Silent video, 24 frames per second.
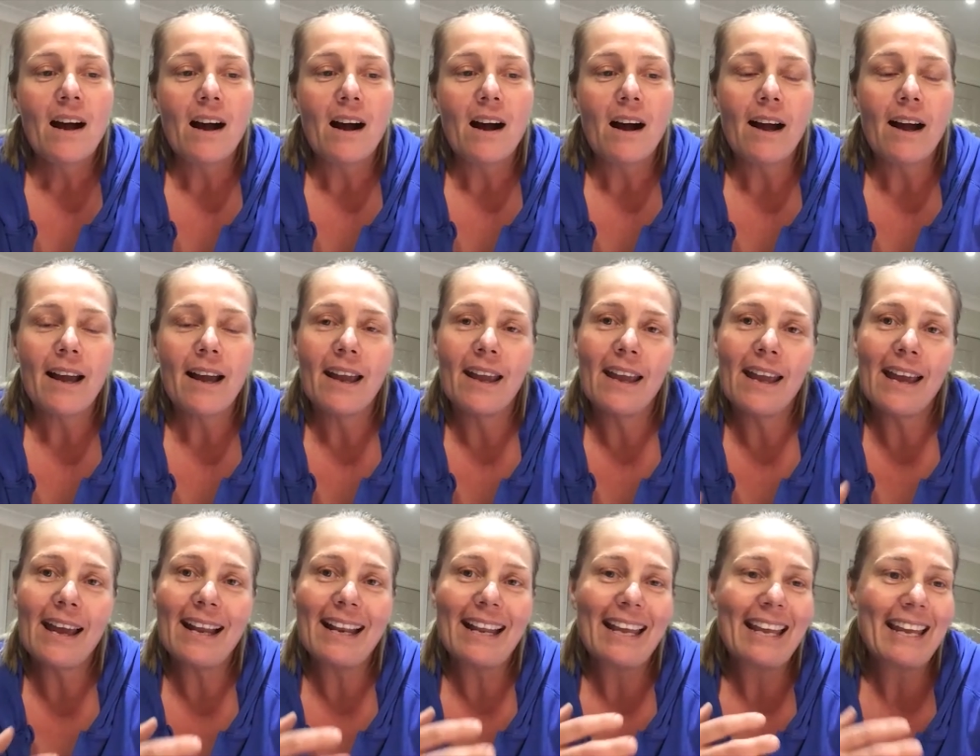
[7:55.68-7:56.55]
i
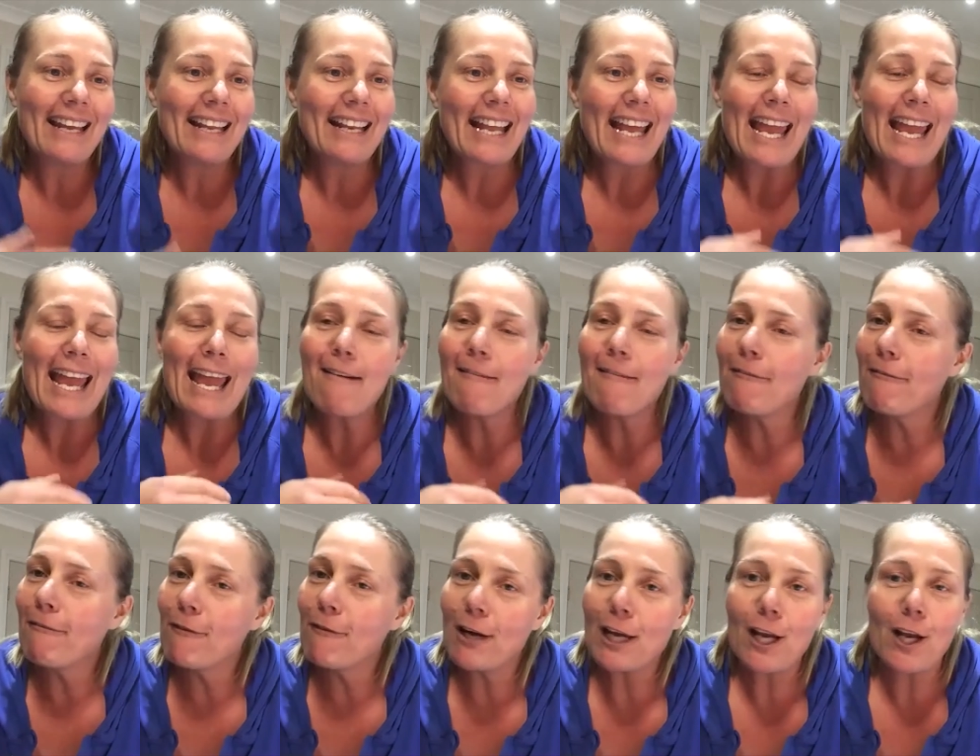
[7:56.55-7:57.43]
had hit
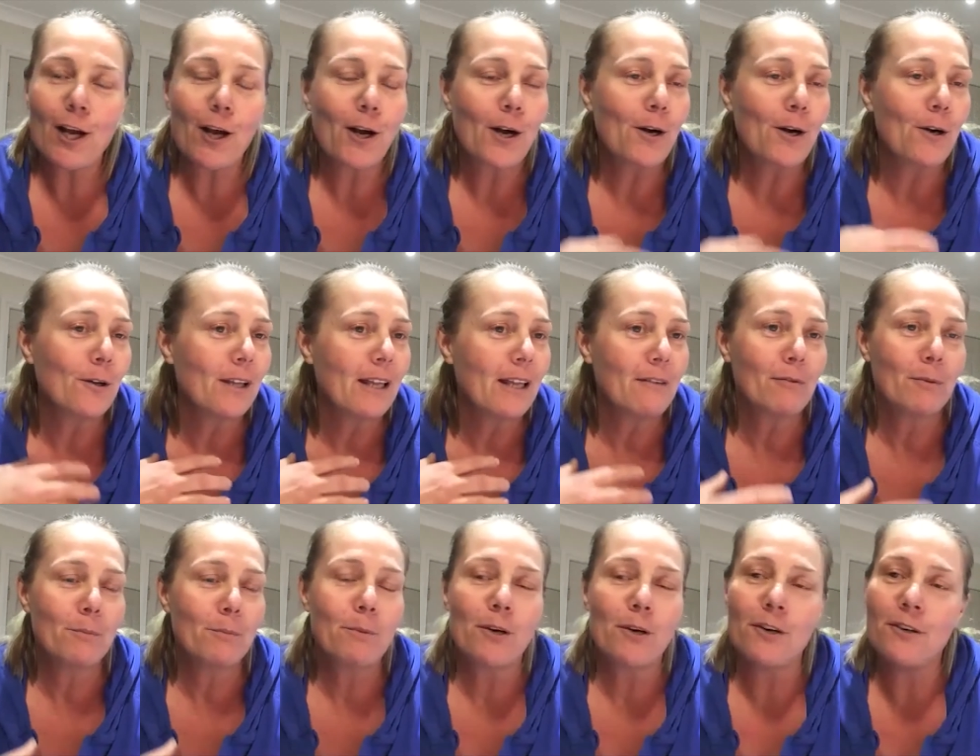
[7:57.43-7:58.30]
every goal
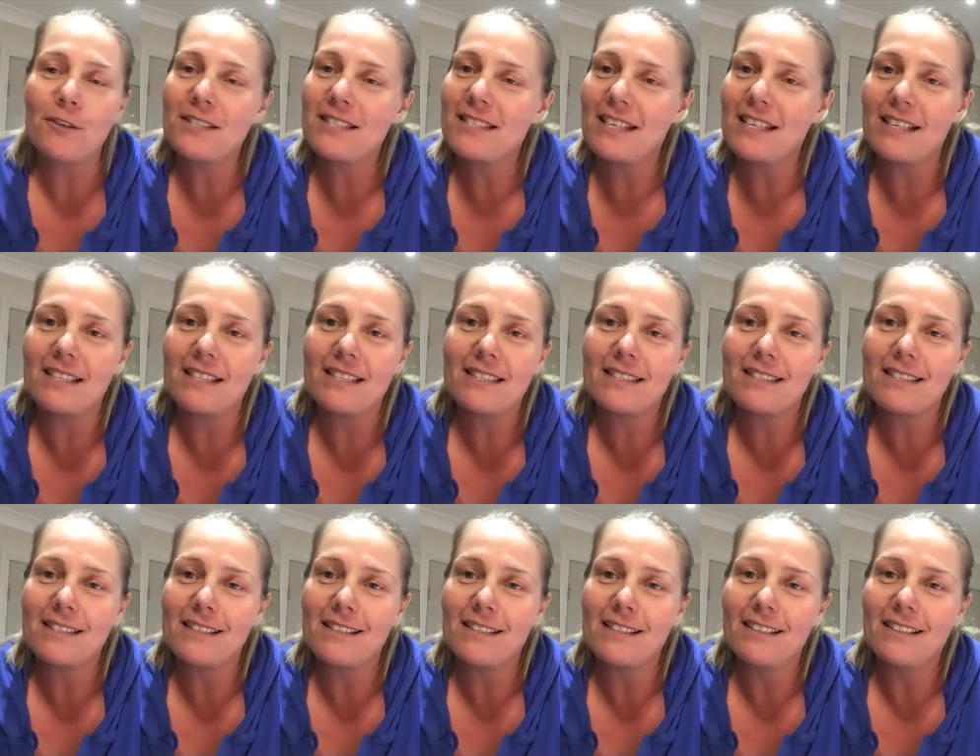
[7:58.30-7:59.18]
every process